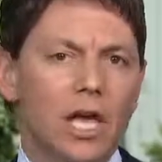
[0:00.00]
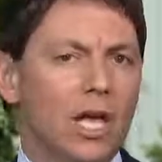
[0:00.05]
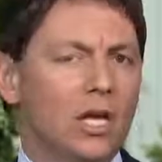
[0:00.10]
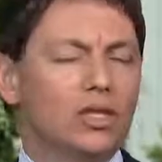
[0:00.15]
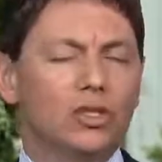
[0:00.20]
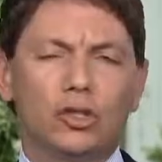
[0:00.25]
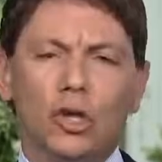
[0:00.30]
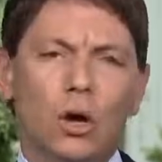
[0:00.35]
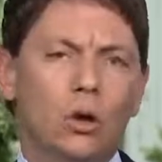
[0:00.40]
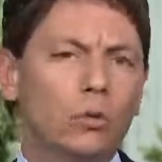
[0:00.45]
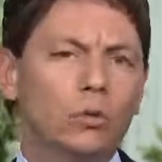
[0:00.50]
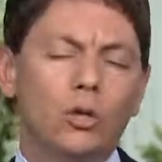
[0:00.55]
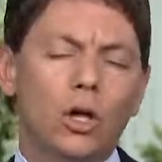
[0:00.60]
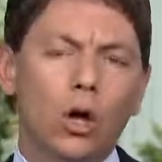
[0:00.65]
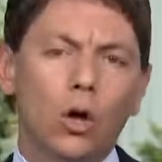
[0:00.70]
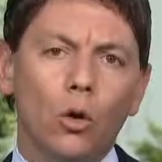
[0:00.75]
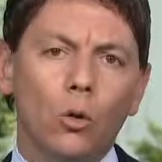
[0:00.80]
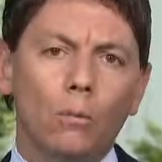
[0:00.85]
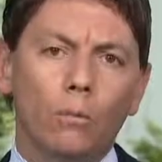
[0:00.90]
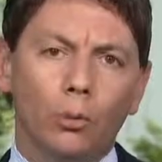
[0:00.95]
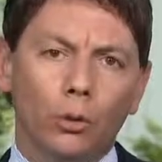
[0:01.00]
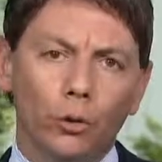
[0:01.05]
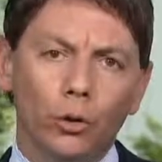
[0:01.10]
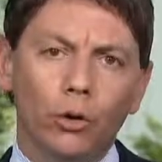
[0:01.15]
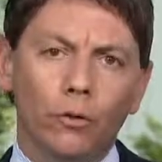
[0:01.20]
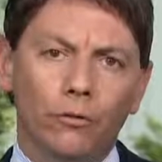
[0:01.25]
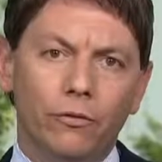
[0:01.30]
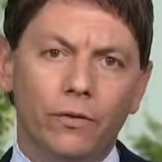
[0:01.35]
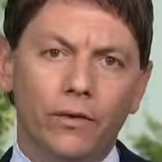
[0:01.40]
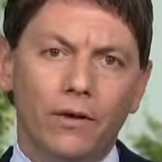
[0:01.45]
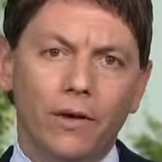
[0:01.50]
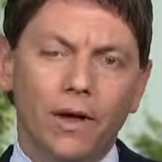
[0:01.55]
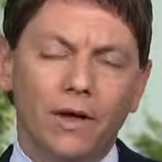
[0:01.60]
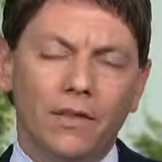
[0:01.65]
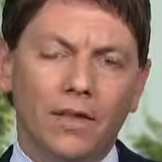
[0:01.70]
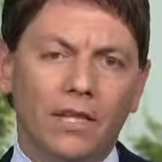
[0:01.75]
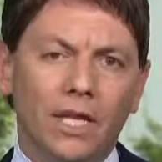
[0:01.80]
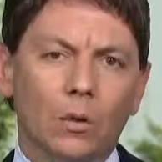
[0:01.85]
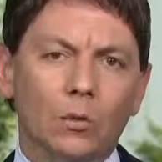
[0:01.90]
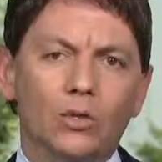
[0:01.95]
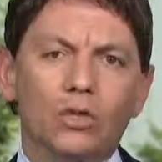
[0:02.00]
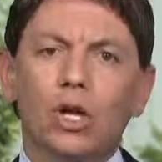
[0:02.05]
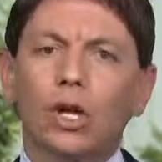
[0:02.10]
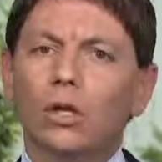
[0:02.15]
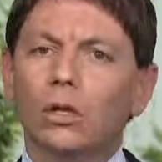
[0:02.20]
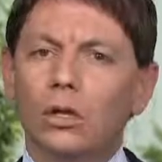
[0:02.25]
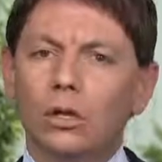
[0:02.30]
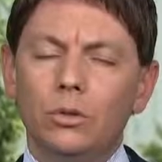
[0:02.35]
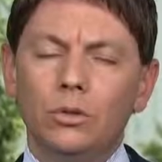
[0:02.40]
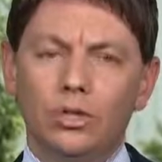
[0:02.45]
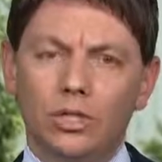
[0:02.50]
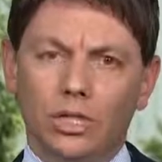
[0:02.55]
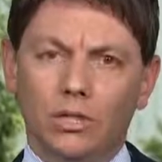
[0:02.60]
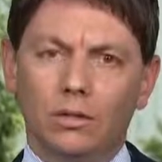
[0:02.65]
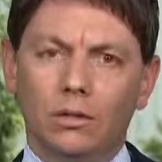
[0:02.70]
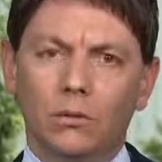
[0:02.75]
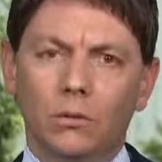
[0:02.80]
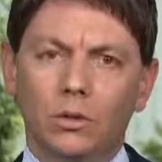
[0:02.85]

stone cold proof that there was collusion